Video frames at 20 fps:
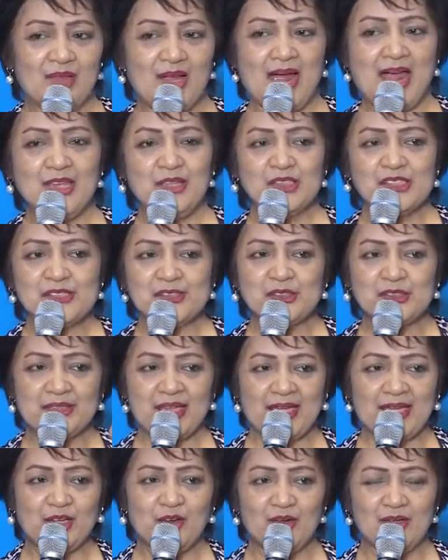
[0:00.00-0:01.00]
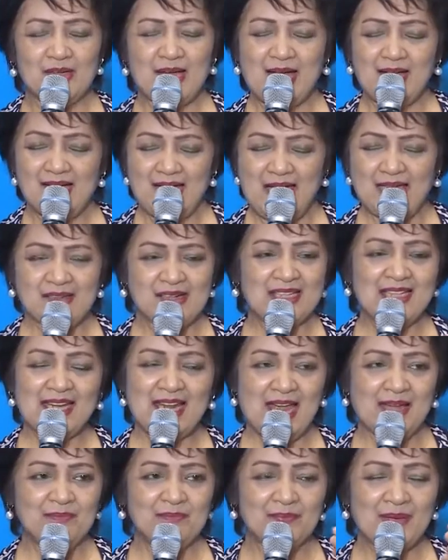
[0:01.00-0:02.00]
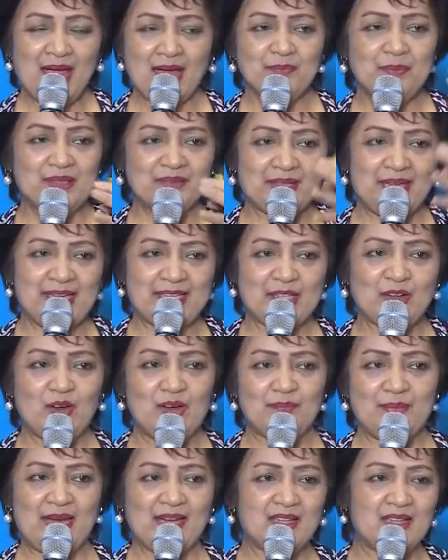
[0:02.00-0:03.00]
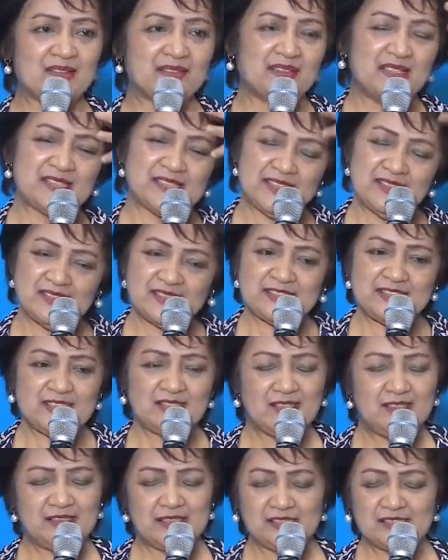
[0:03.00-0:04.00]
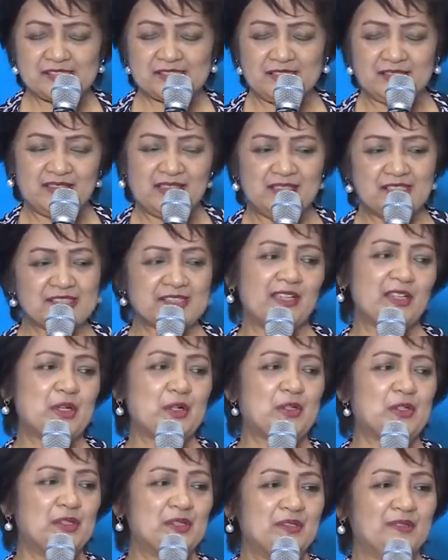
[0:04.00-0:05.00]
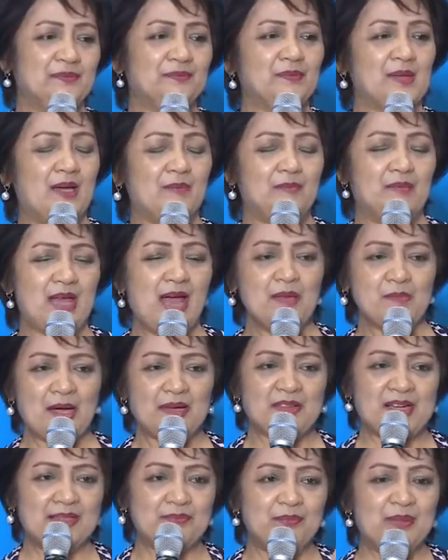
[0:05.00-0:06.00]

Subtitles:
I have been taking omega-3 since years and years ago. I'm a great